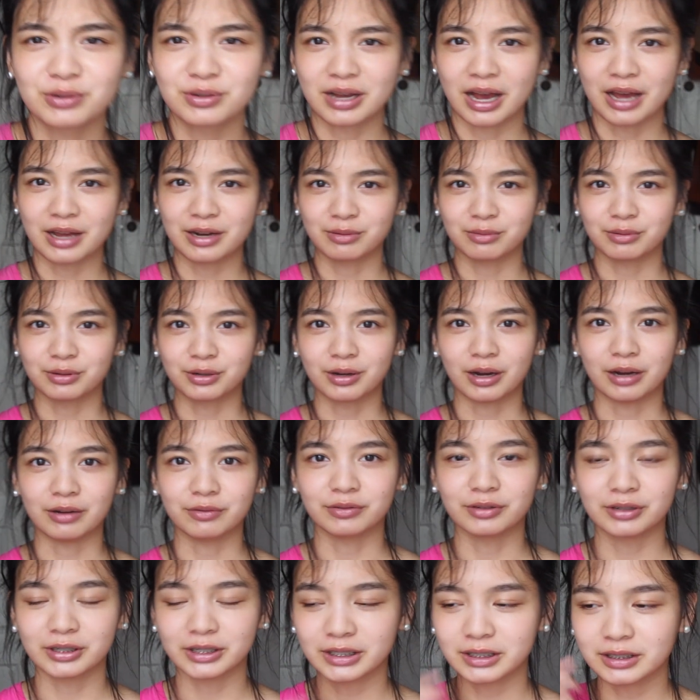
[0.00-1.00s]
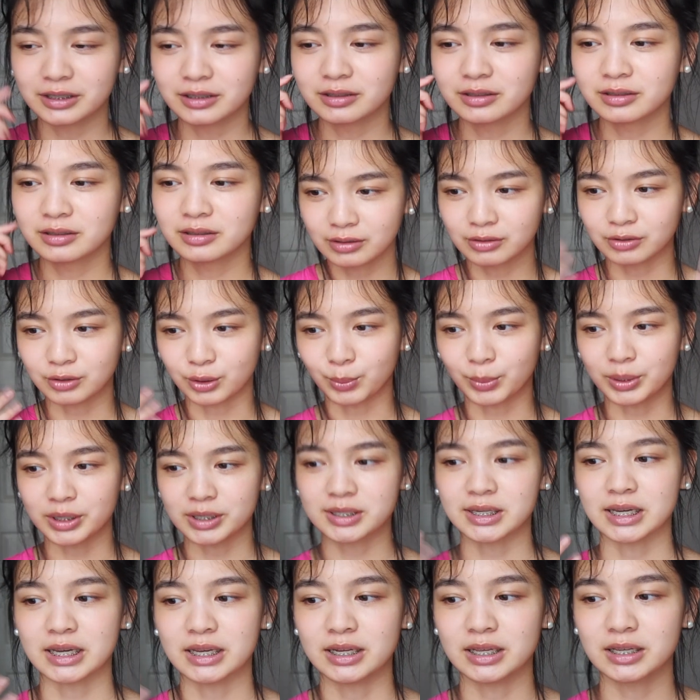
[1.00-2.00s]
kind of recovering what my
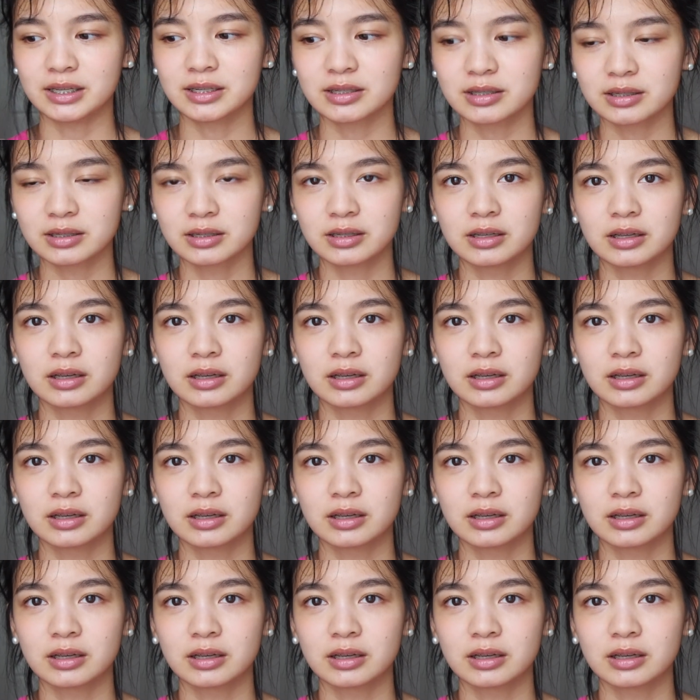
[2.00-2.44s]
skin is.